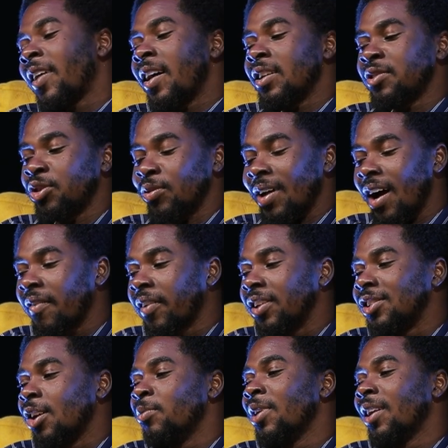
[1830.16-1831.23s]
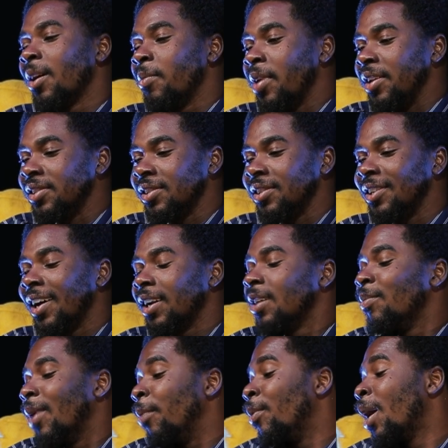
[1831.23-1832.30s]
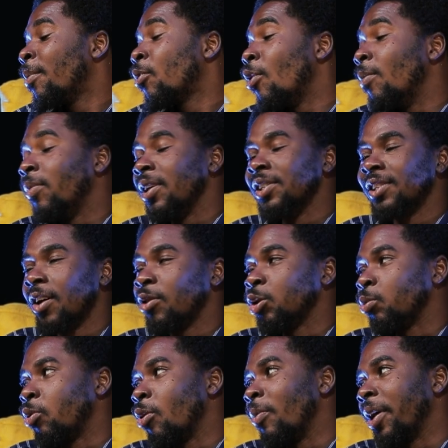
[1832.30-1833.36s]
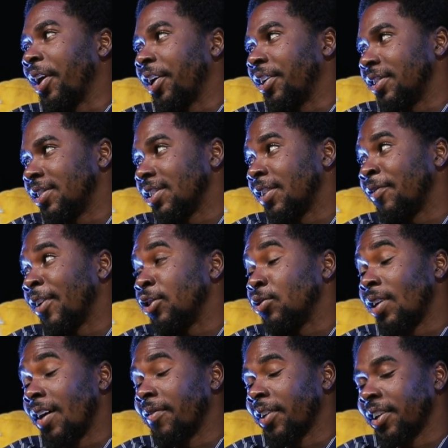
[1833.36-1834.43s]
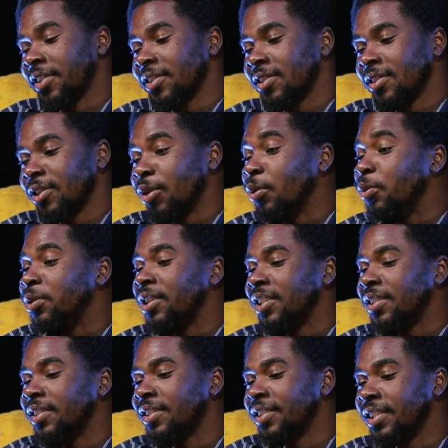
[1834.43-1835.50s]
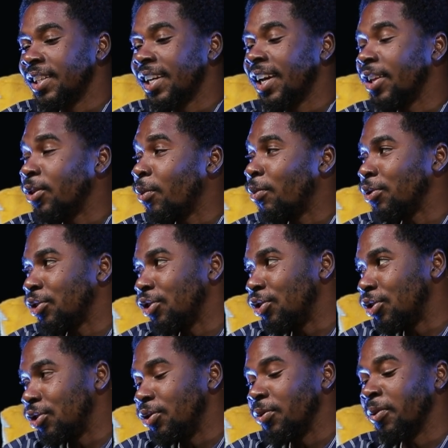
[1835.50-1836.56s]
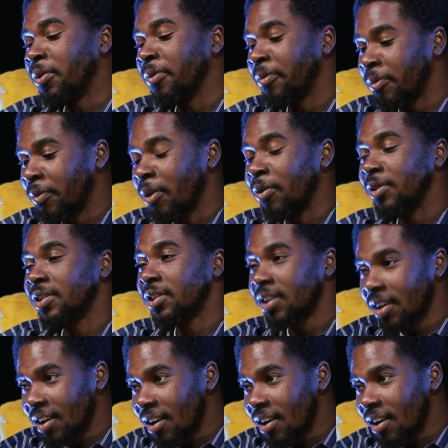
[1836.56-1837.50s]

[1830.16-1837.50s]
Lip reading: I should have kids, I'll be an amazing dad. My mom complains that I'll spoil my kids. If I should have kids, they will just get the opportunity to work, because